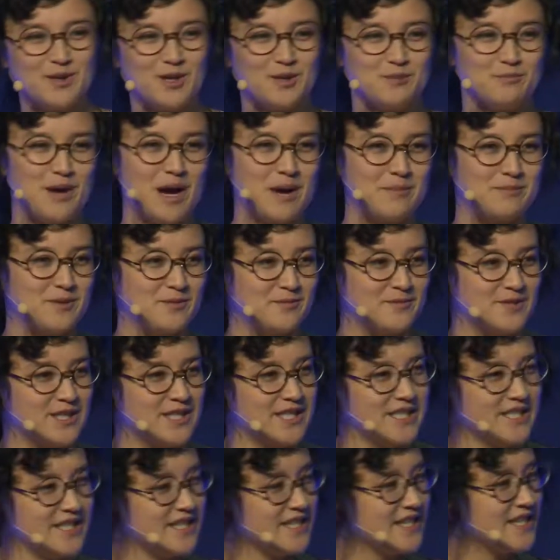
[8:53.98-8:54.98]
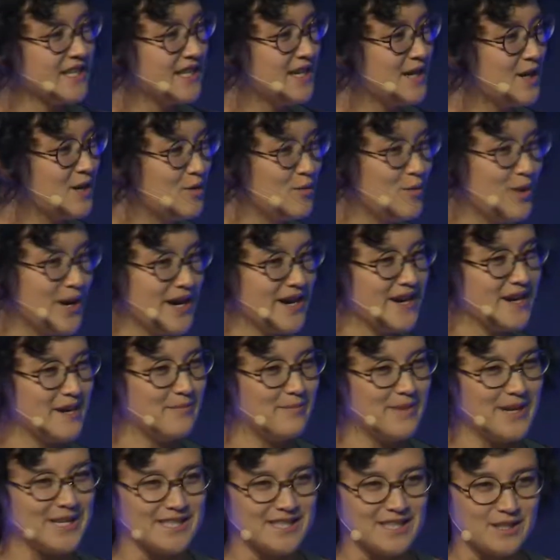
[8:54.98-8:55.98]
called pop-up fatigue, where
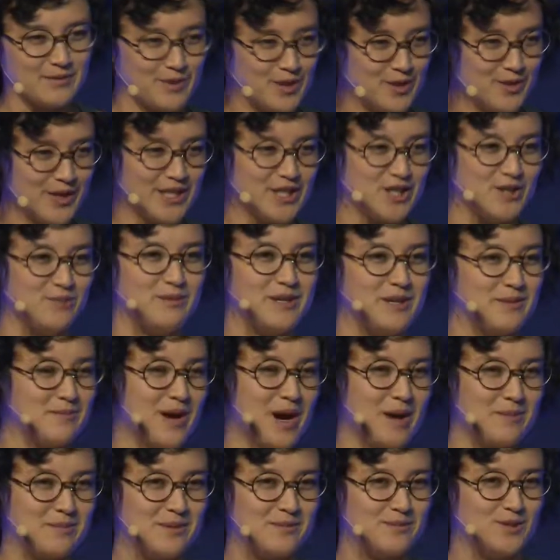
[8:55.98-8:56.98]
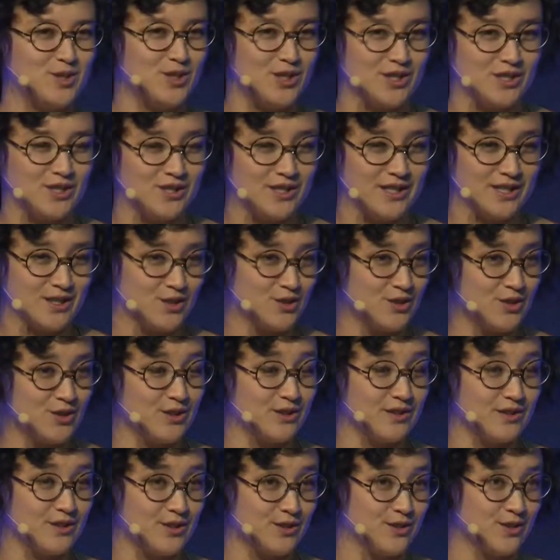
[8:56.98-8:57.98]
basically when you get too many pop-ups, you just
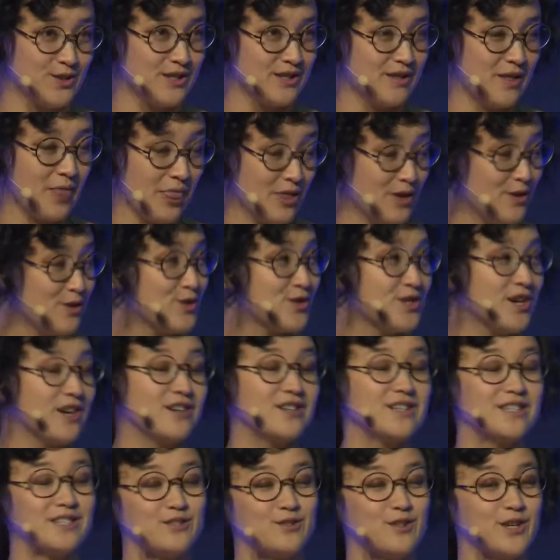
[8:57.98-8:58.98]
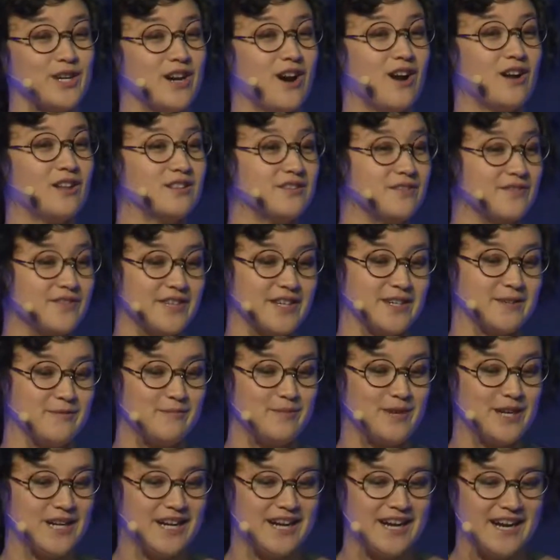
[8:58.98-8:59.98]
start ignoring all of
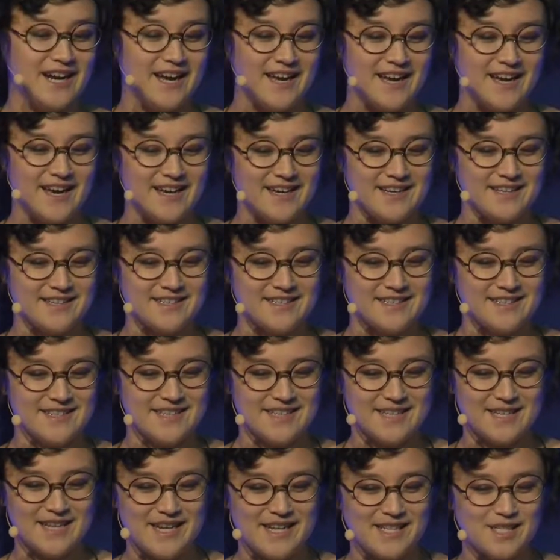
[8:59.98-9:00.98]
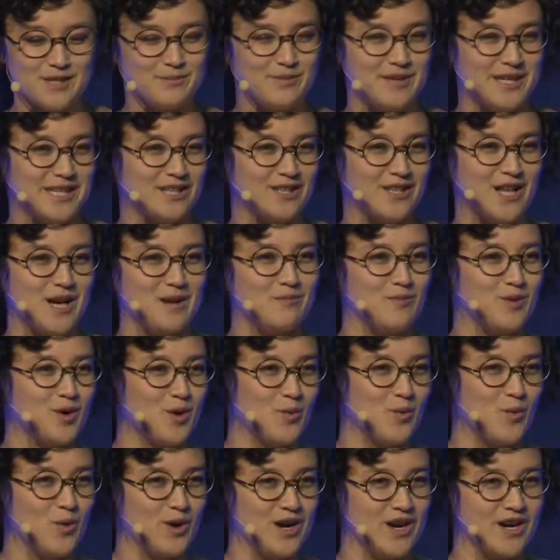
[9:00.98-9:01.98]
them. And it ends up being a lot more
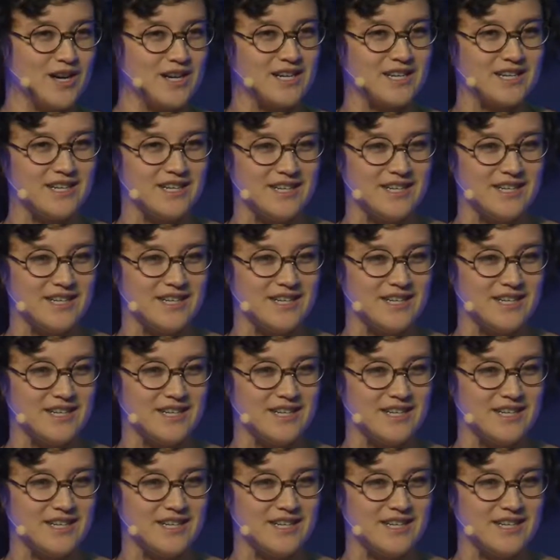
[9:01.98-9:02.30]
work